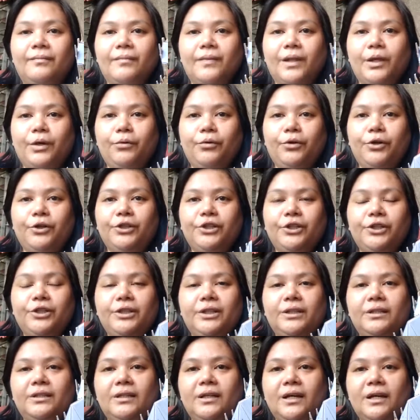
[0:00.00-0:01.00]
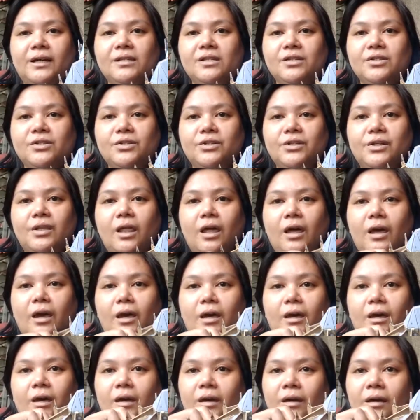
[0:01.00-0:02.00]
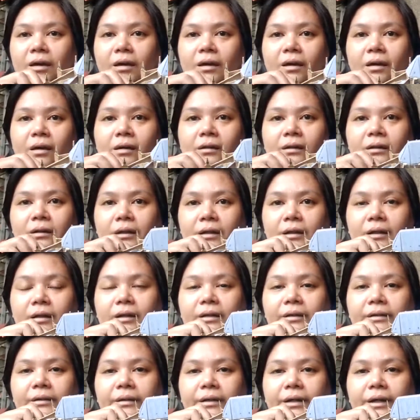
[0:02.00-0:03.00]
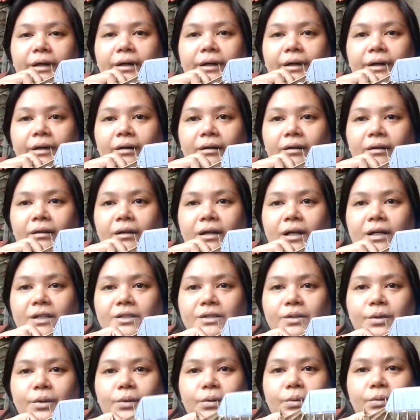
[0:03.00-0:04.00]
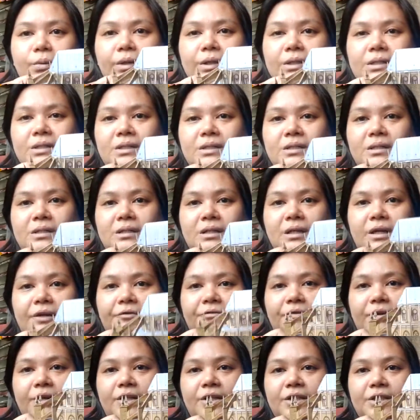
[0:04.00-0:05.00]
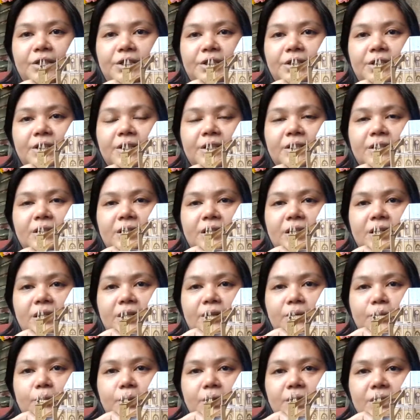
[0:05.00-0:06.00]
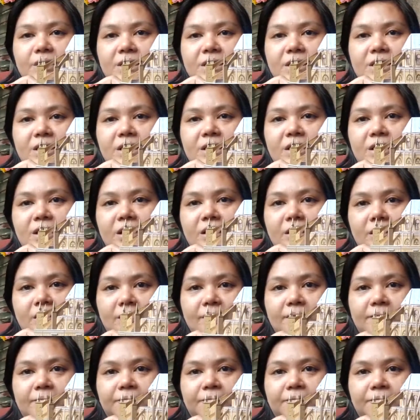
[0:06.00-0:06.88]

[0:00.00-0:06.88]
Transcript: We worked on it yesterday, and as always he finished it in one sitting.